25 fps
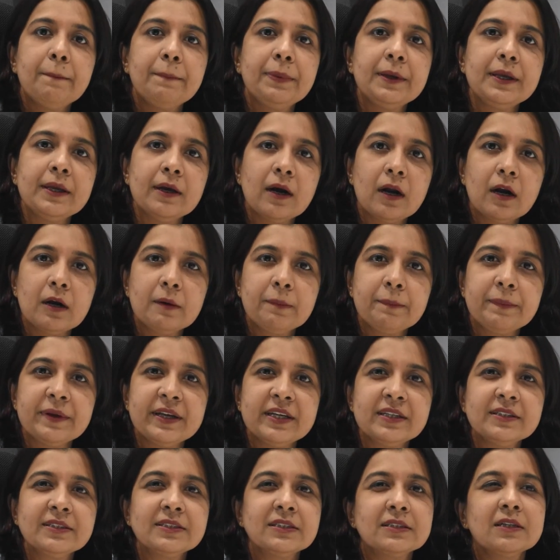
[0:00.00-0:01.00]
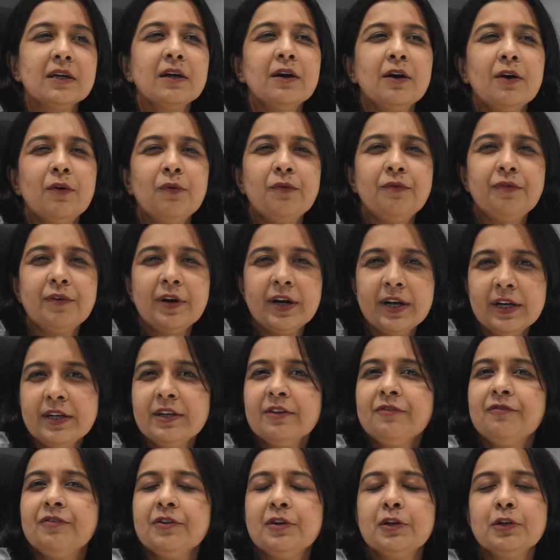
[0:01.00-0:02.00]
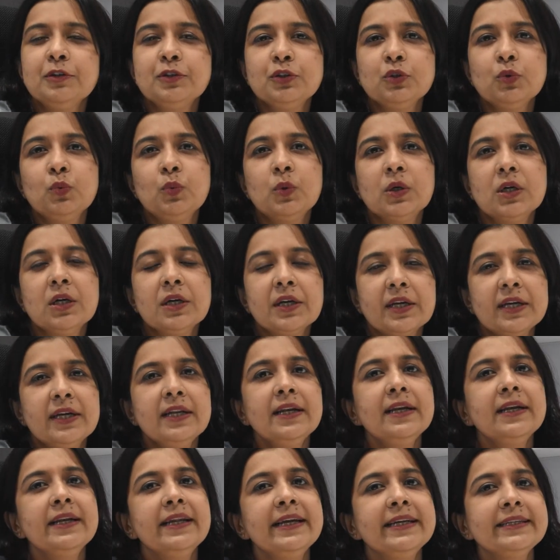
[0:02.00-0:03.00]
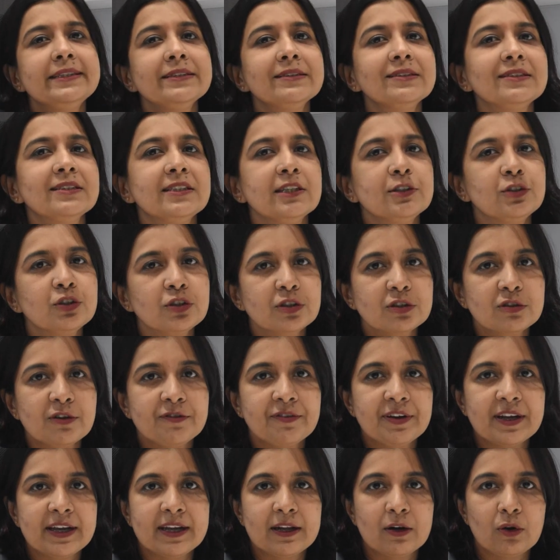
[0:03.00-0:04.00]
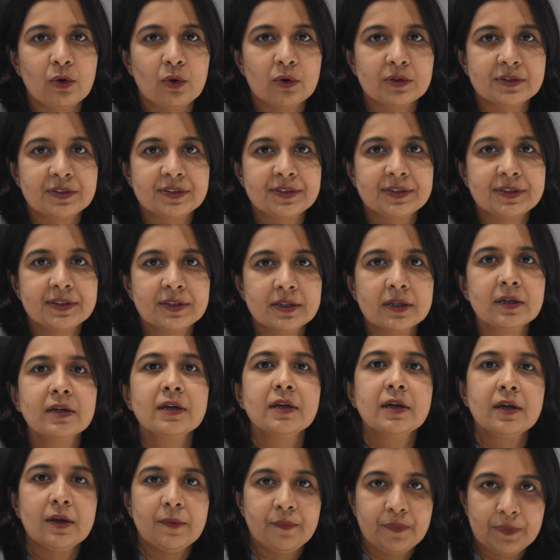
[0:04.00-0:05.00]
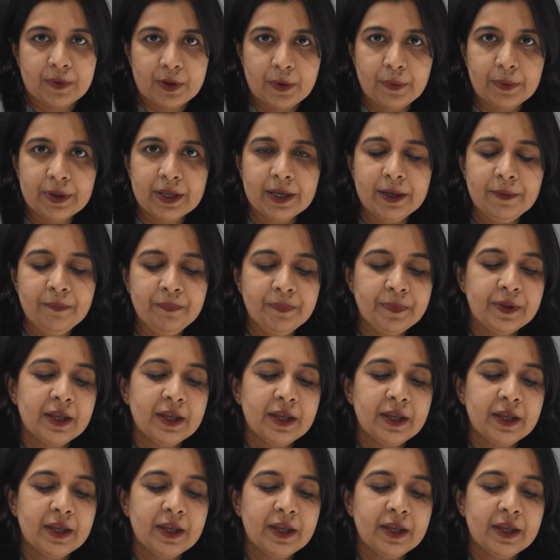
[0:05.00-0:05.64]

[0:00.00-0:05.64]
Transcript: PRP is very difficult to work in later stages of hair loss. Okay.